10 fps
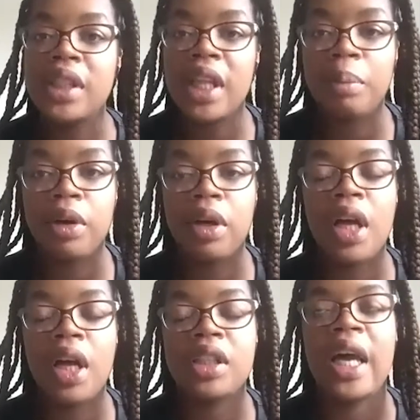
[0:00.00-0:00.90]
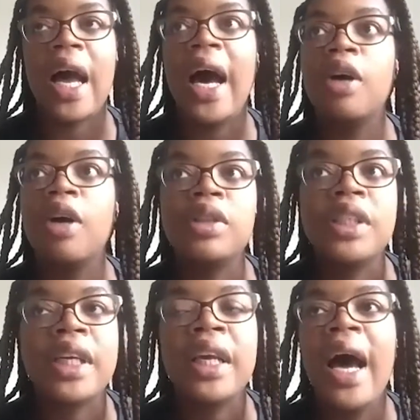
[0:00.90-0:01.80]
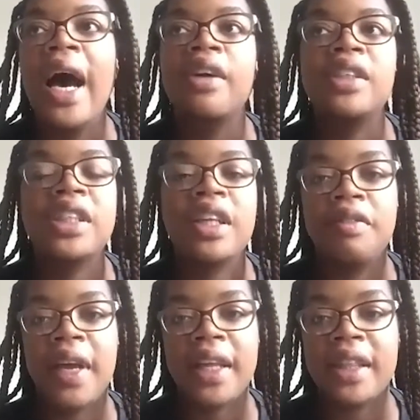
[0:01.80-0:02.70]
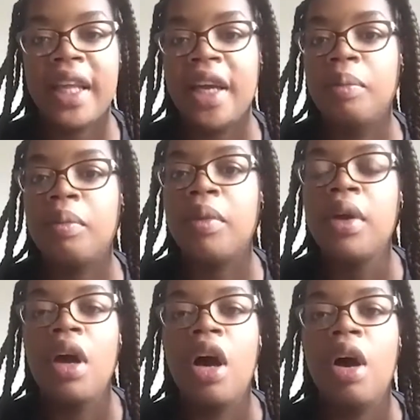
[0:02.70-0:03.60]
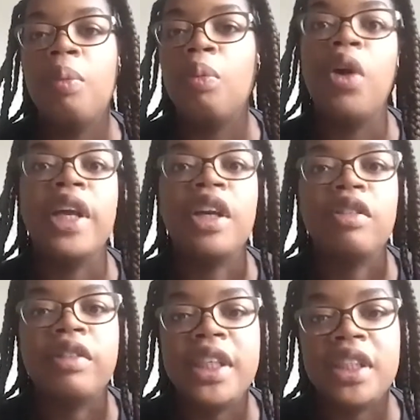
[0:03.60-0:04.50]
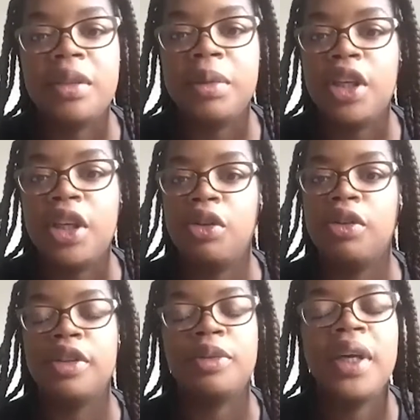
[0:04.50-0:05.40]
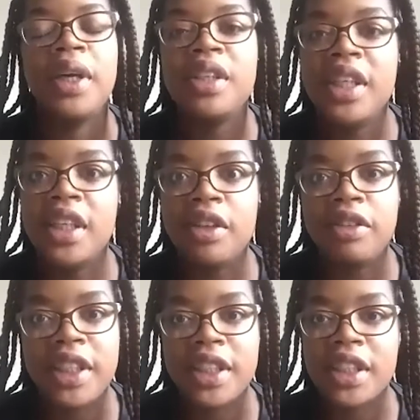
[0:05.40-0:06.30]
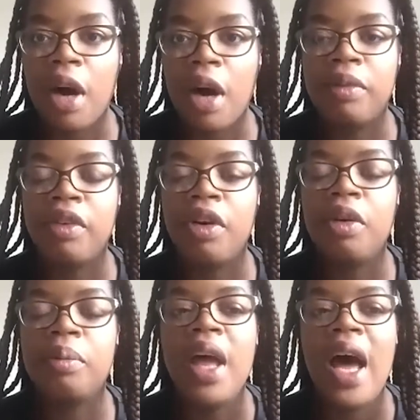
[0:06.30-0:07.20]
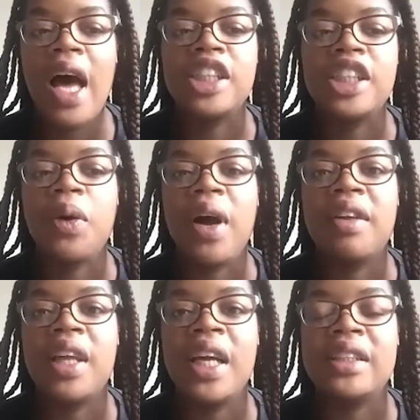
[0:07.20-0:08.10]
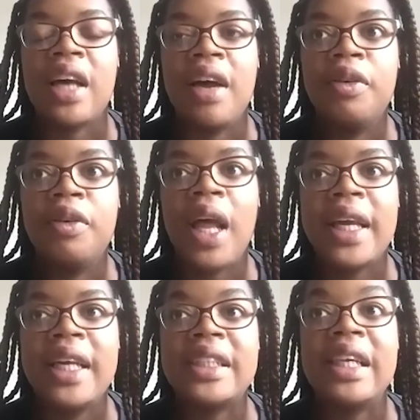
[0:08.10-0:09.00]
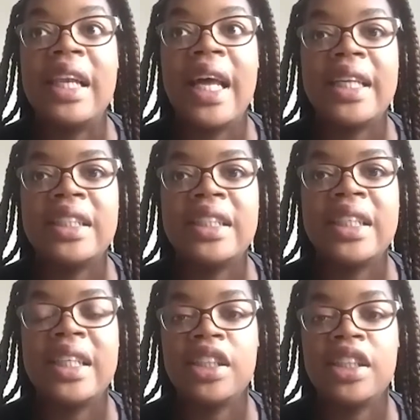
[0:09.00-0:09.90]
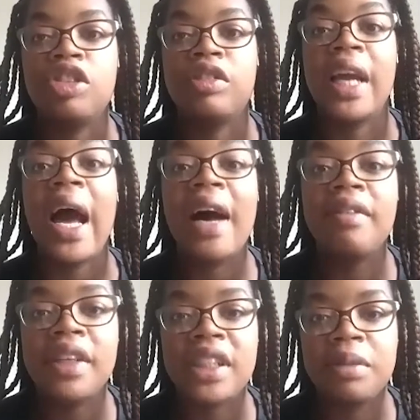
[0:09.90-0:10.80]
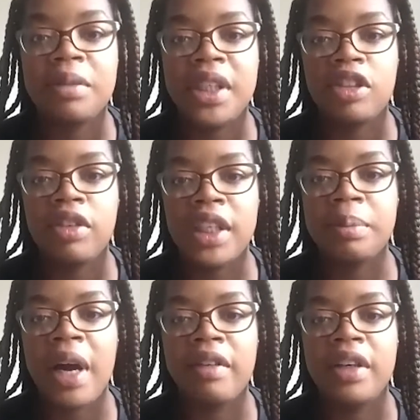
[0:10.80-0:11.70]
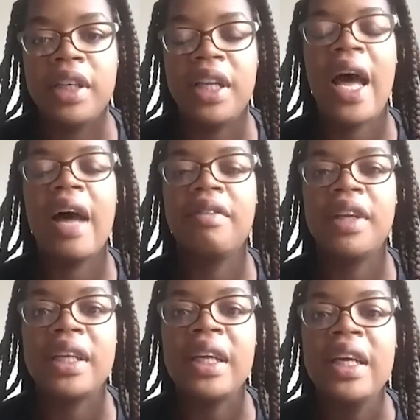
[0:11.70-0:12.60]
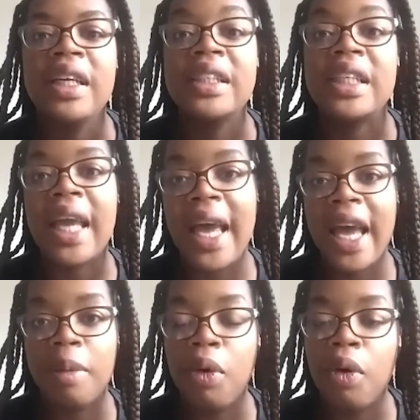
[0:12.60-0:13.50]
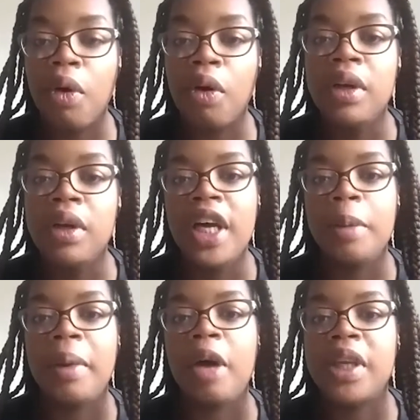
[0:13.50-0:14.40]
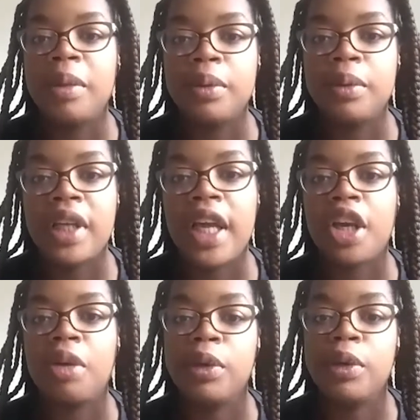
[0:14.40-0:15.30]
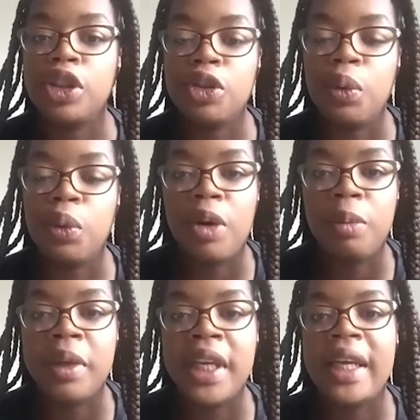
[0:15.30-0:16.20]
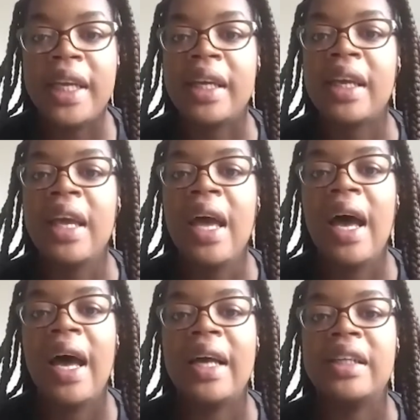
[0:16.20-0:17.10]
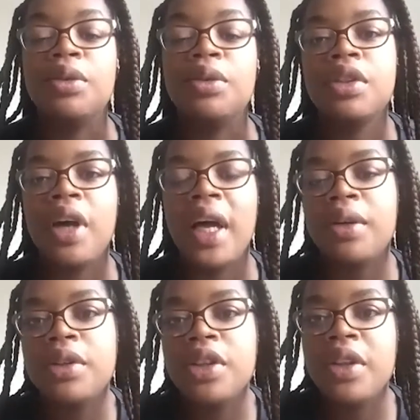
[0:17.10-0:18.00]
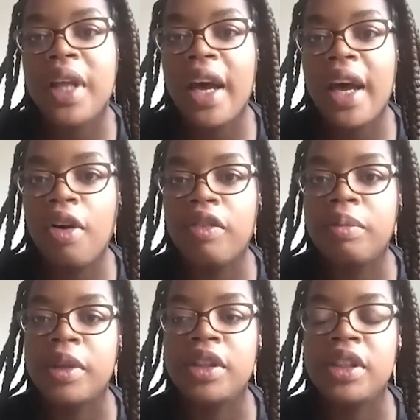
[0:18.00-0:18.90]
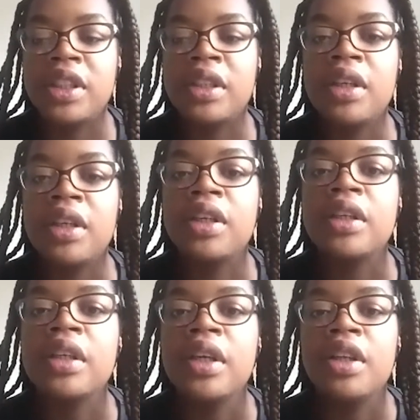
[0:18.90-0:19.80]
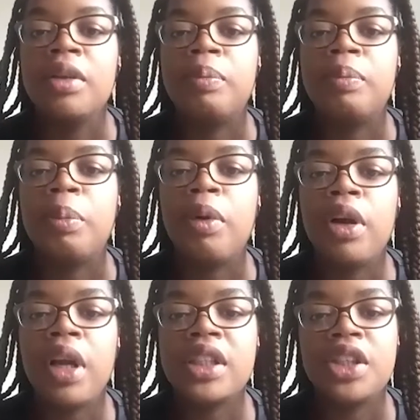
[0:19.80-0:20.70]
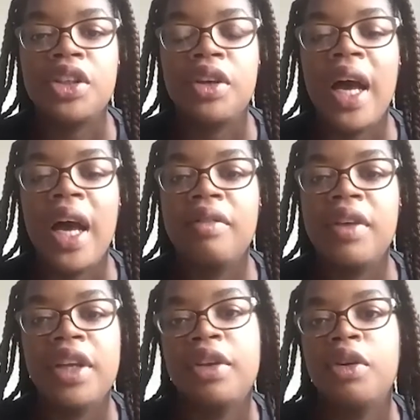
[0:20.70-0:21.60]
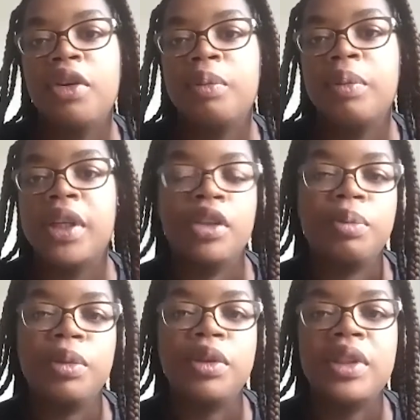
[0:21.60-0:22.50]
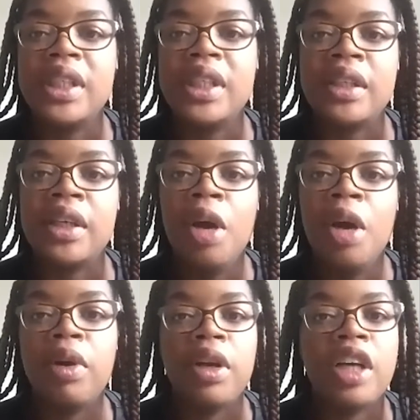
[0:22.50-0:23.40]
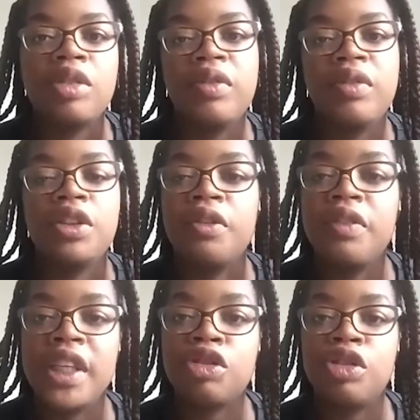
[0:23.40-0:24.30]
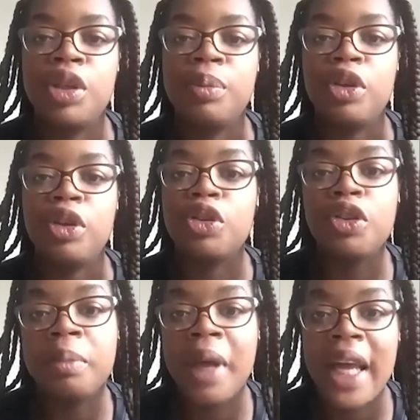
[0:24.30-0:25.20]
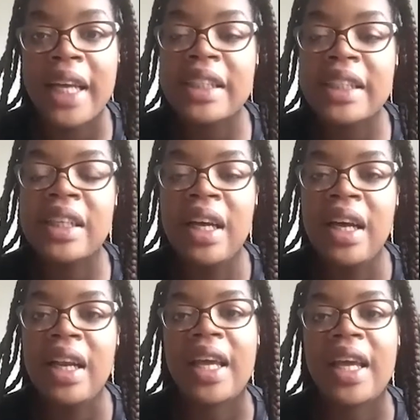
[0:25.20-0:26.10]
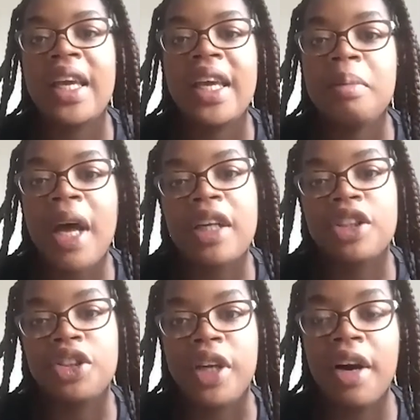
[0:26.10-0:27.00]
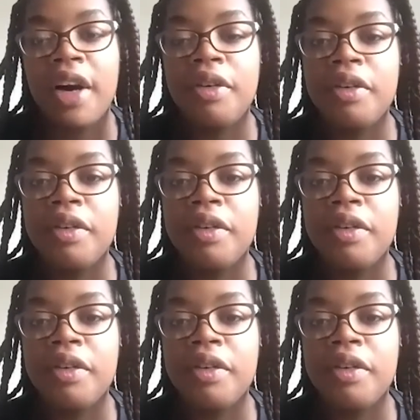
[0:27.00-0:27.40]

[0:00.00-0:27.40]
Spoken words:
in their products, how does it affect them, what ingredients are being used, where do the ingredients come from. And so I feel like it's led to the industry having to be transparent and having to care more about people's like emotional well-being, and also their health, because the products that you have in your beauty products, whether it's your face cream or your toothpaste, like, it impacts your health.